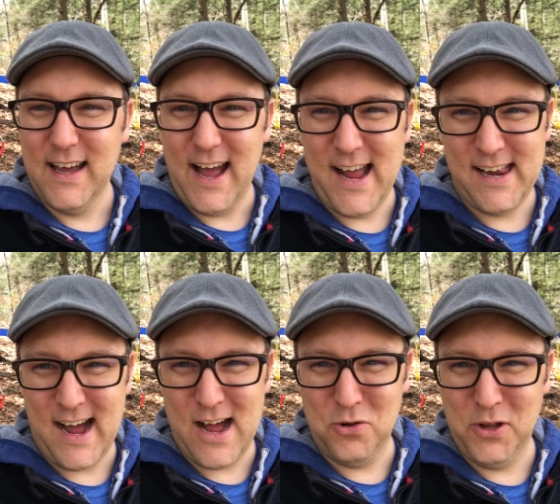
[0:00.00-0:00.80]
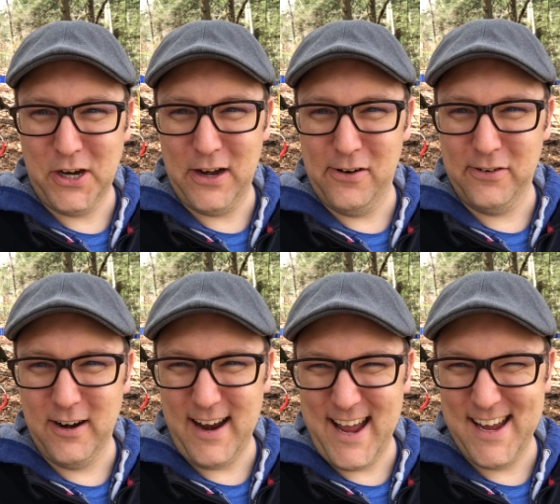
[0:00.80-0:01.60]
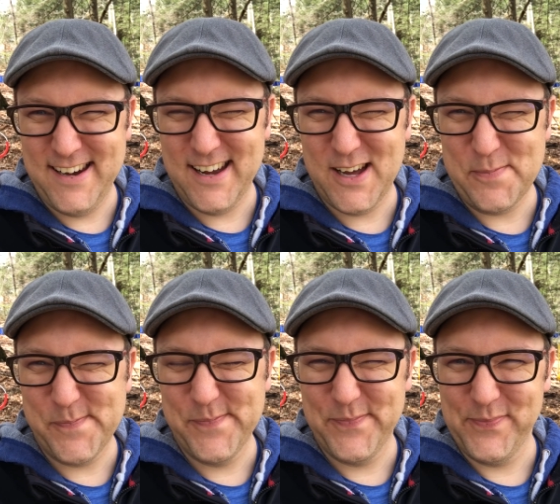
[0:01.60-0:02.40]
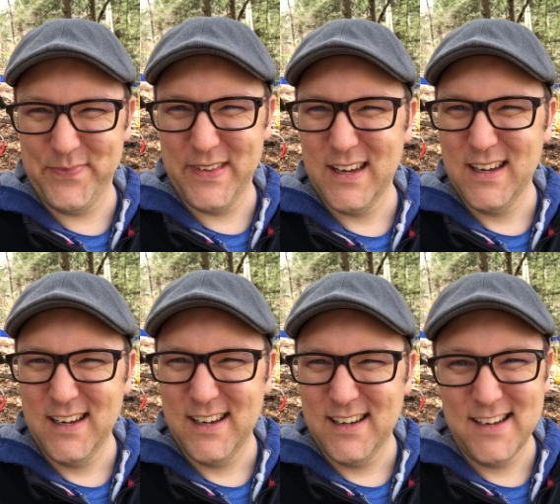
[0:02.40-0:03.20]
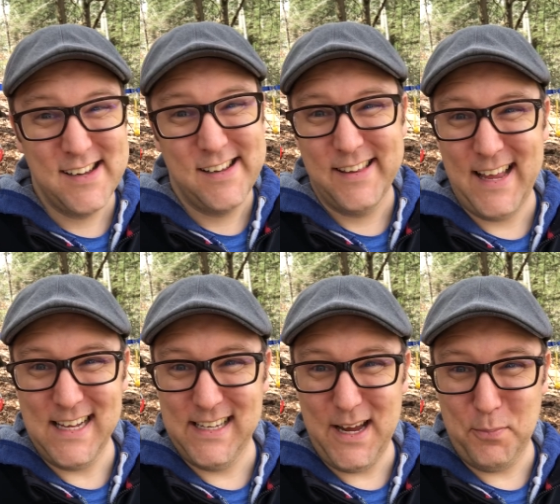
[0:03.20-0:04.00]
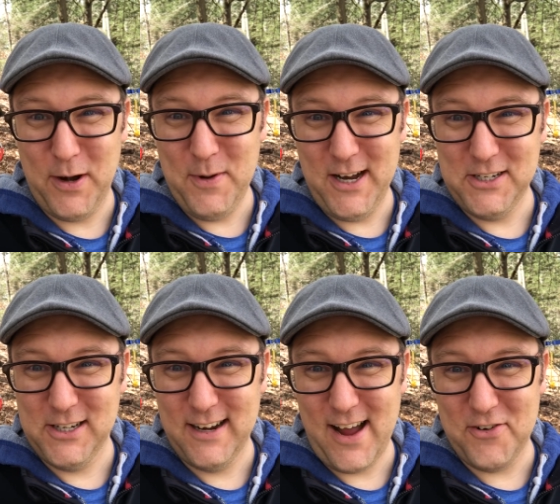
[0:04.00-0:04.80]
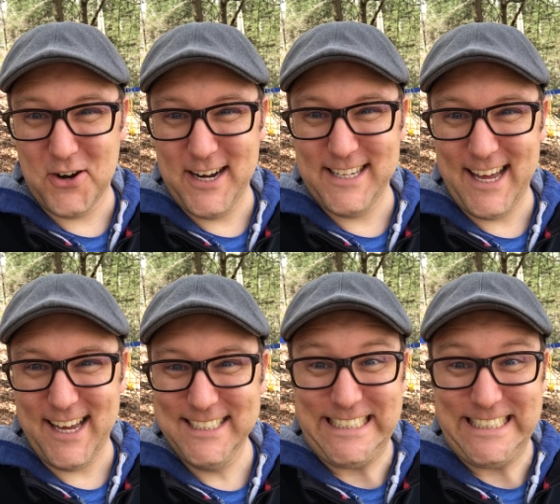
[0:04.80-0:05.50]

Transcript: and I will look it over and um, that's it pretty much. Have a great day.